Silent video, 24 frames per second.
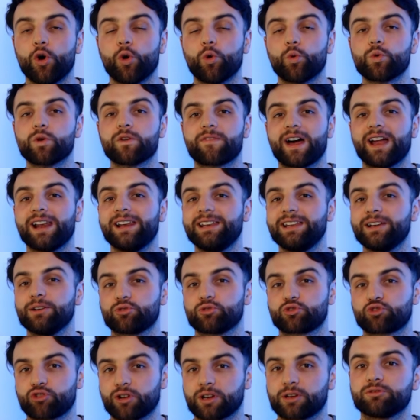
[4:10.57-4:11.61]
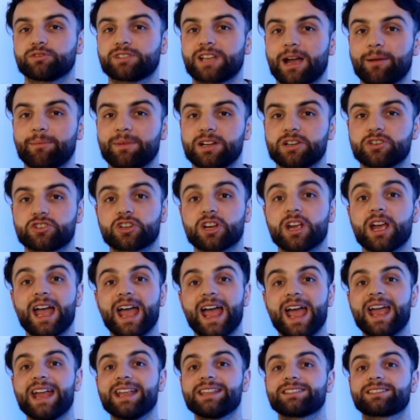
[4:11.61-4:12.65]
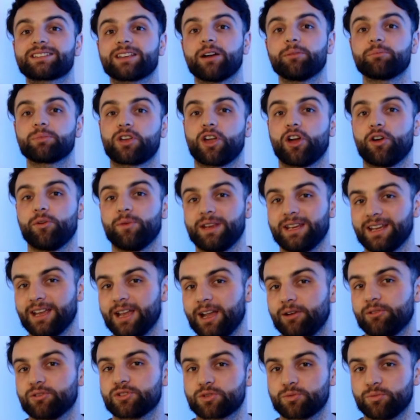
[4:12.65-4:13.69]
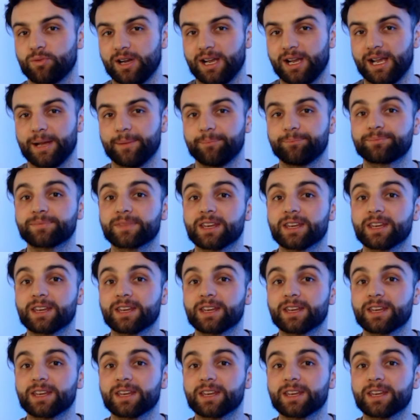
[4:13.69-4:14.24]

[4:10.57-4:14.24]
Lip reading: all of that little trickle damage ends up going elsewhere.